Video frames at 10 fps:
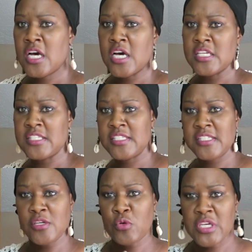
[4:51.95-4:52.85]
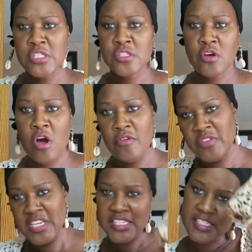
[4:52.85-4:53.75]
a silky scarf,
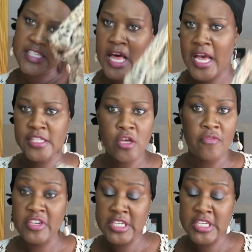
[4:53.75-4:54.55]
then it slides off.